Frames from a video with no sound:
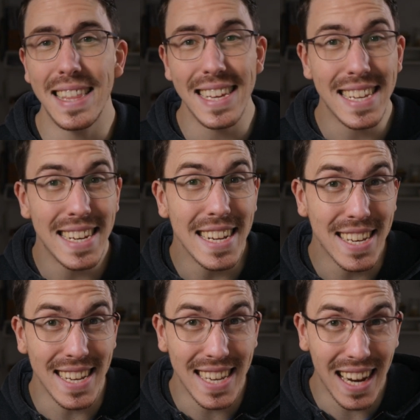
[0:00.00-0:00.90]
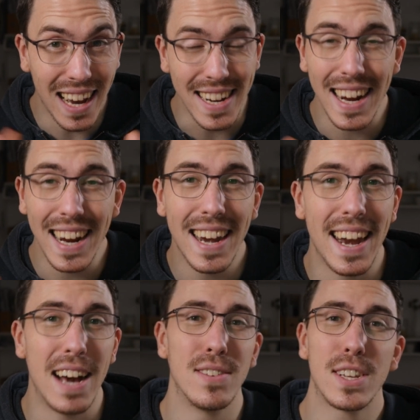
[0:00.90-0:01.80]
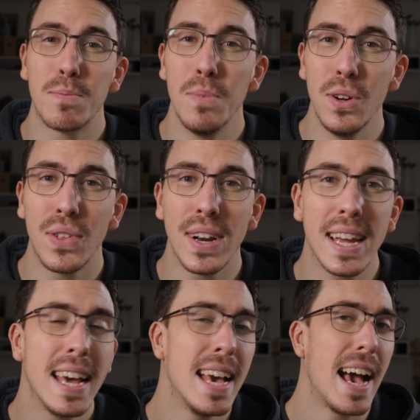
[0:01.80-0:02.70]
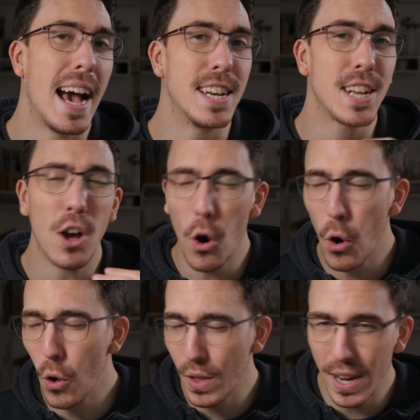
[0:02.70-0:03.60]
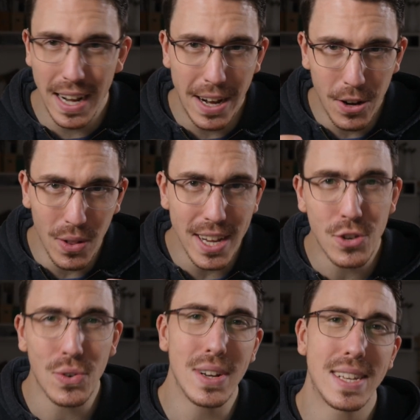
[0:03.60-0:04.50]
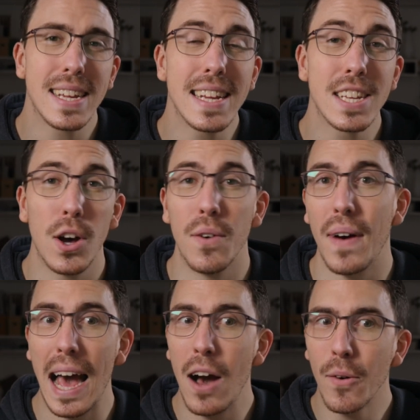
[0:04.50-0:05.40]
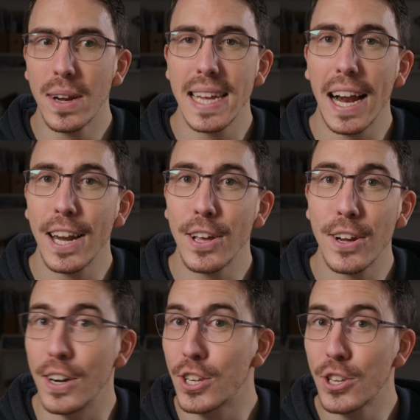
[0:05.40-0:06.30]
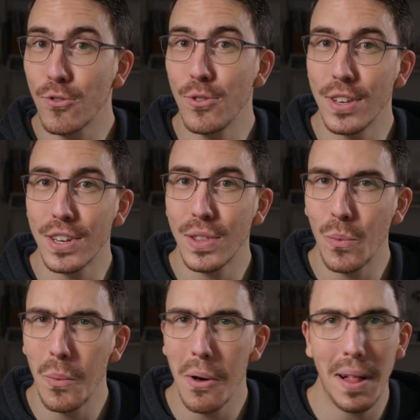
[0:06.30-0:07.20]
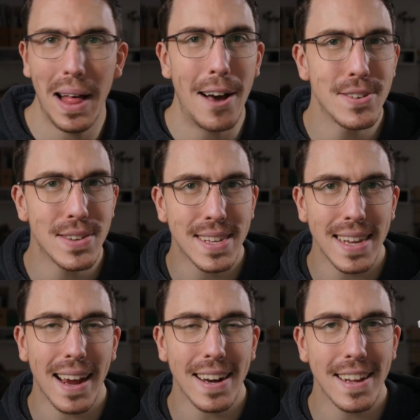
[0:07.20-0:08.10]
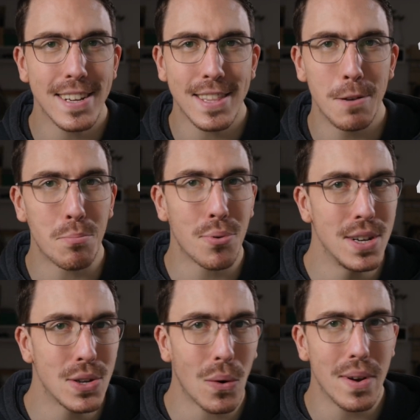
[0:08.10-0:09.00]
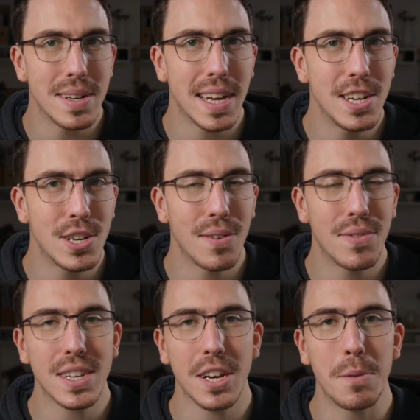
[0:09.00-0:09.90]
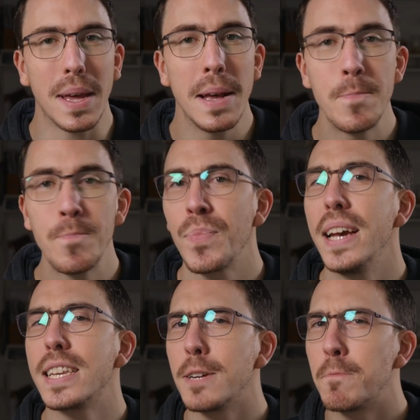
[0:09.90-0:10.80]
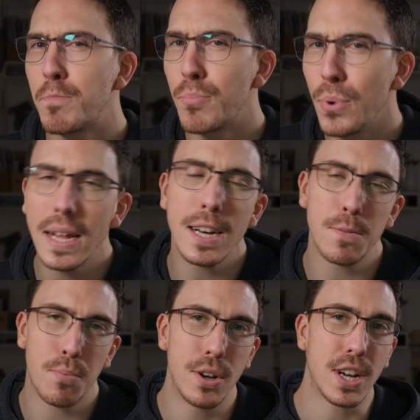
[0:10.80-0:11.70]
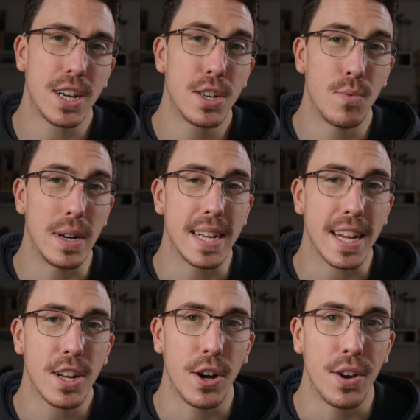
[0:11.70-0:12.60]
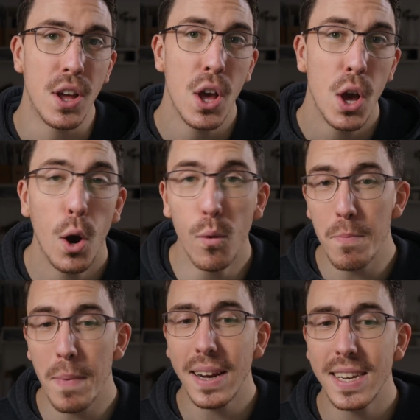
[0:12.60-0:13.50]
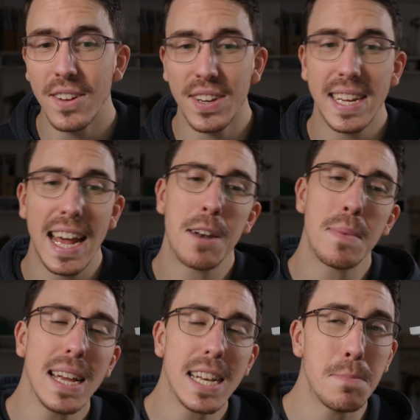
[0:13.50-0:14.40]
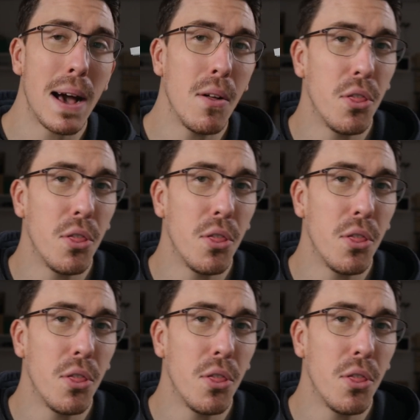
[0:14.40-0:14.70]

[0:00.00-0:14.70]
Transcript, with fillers: that this needs to slide in and out smoothly and all the little intricacies of how exactly you're going to screw this to the wall, how exactly is the print orientation of this going to be, it's a brilliant project to really take on. Over in Maker Tales Academy, it's about